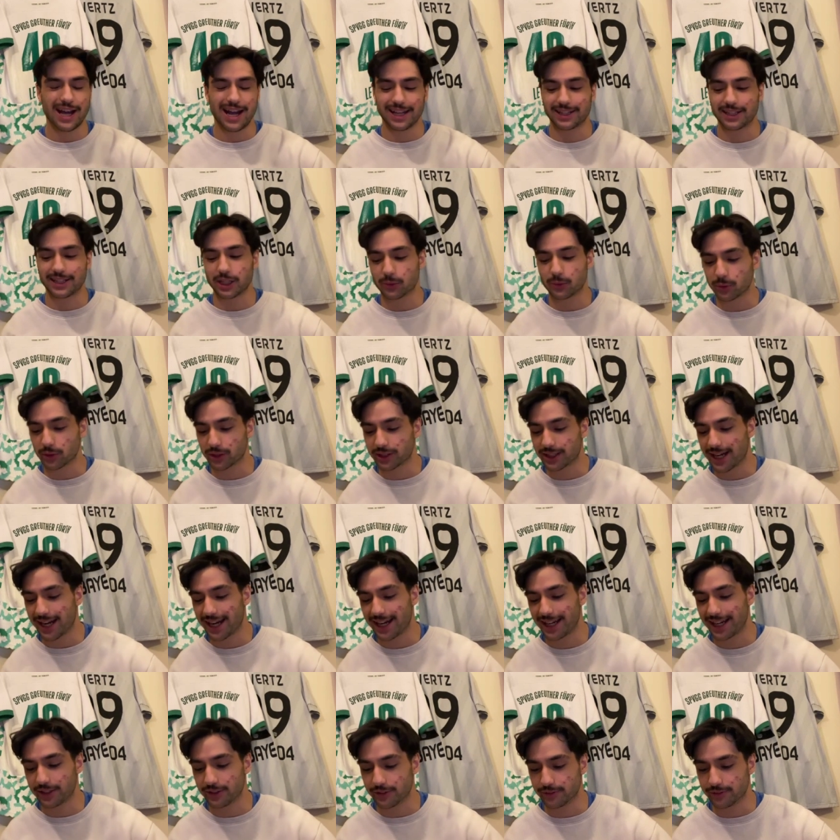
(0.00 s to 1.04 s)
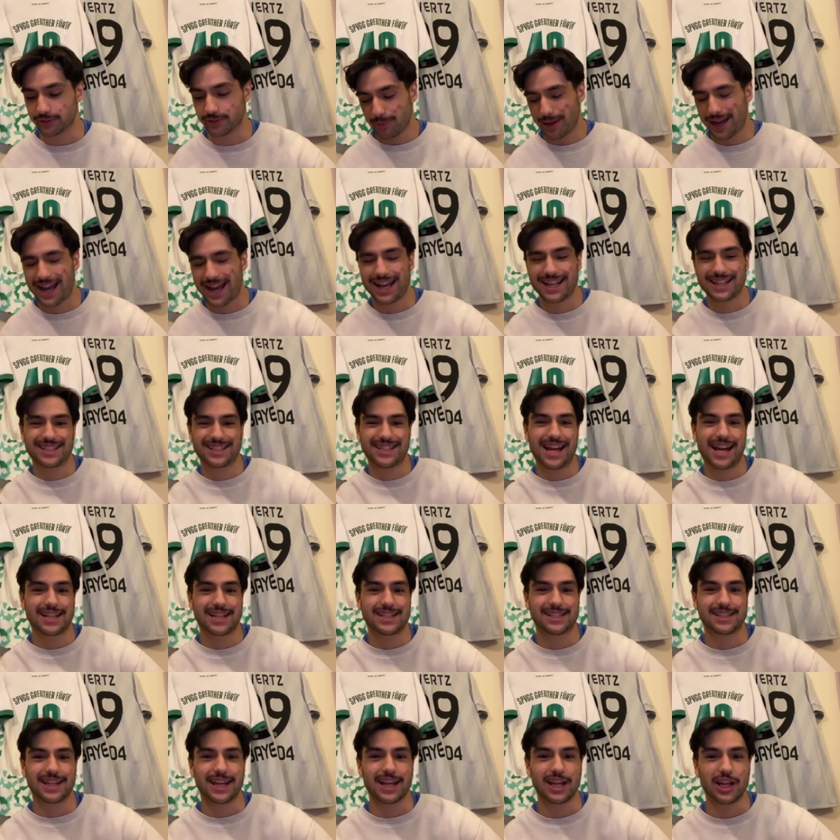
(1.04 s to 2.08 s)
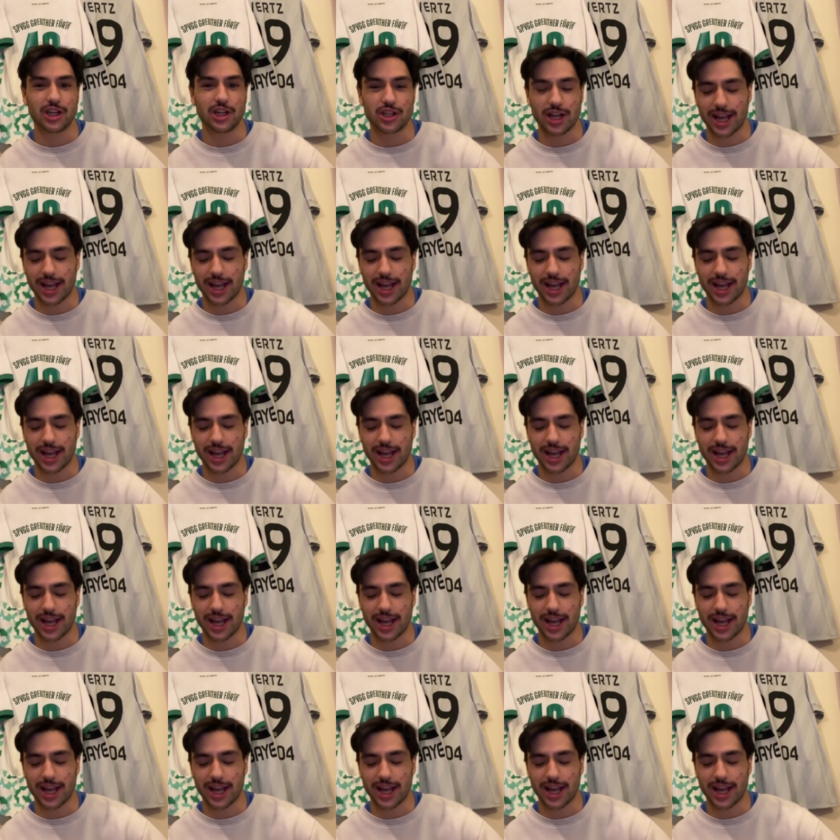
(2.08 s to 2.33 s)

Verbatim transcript: I think we're kind of past that stage.